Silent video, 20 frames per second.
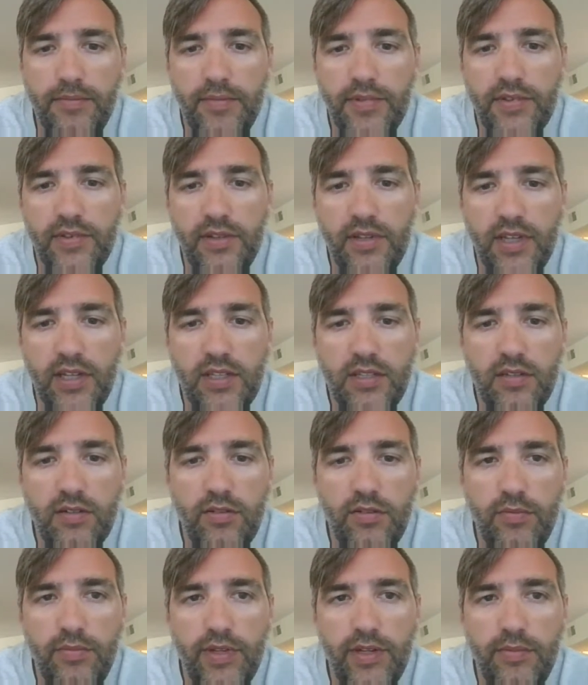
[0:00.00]
So that's a
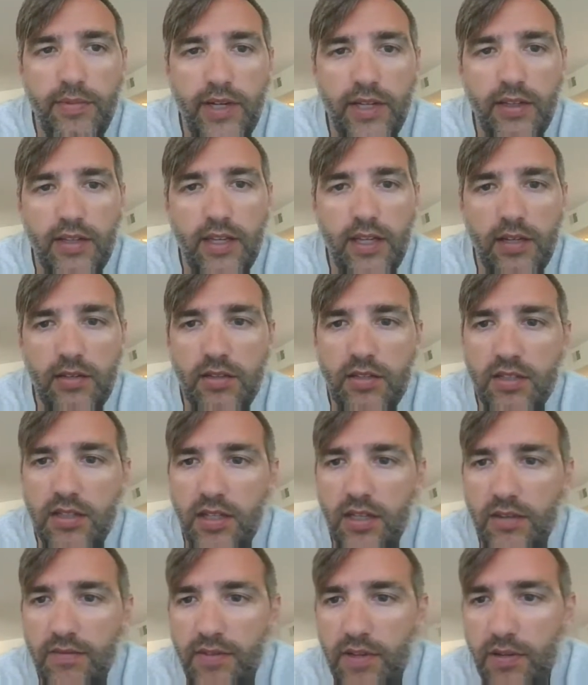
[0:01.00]
little bit about that. Just
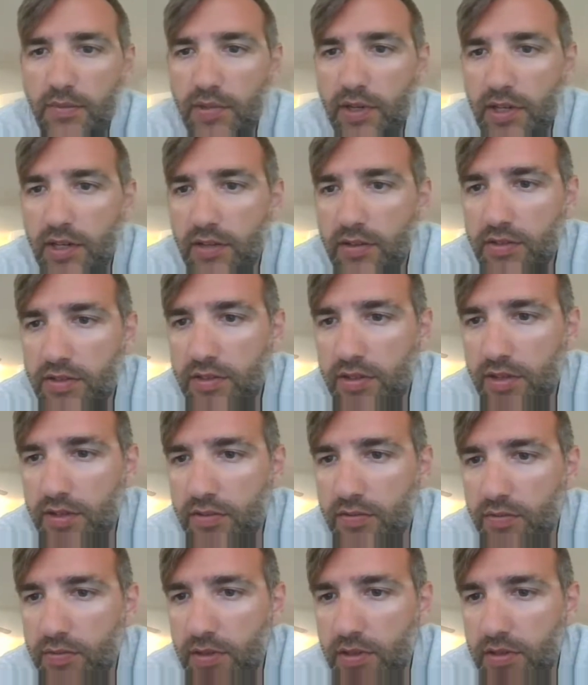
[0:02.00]
seeing if anybody else
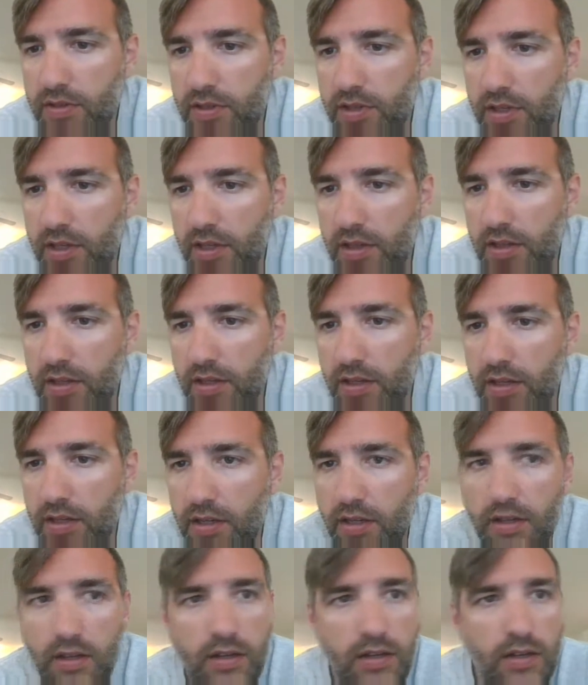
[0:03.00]
has written anything
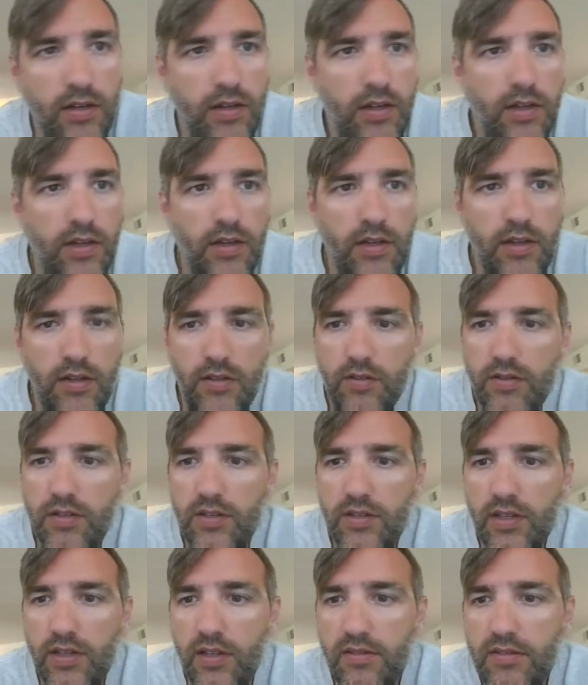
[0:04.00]
in here.
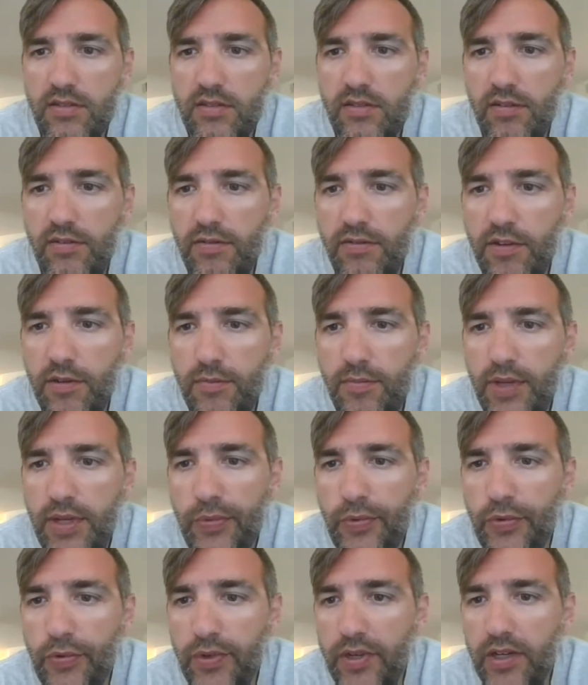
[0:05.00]
Looks like I still have a few
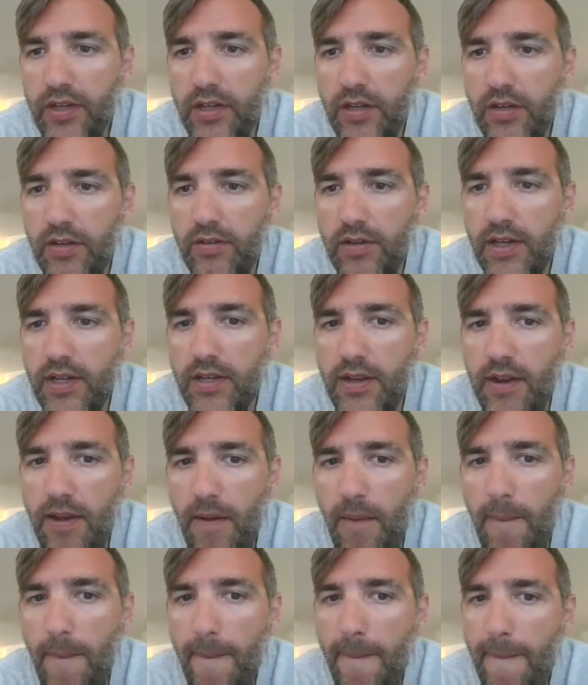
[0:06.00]
people in here right
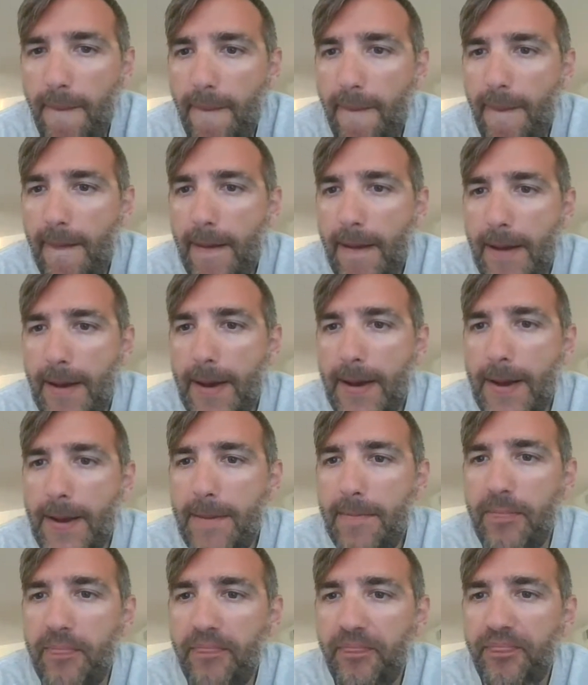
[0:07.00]
now.
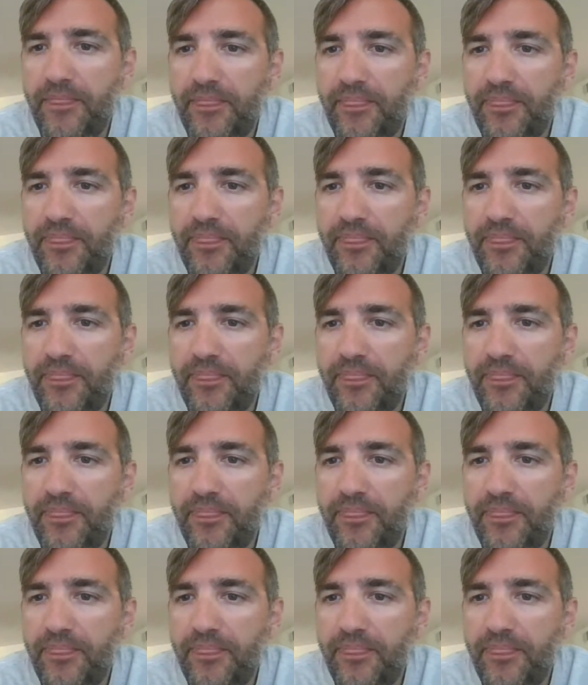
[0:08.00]
Um,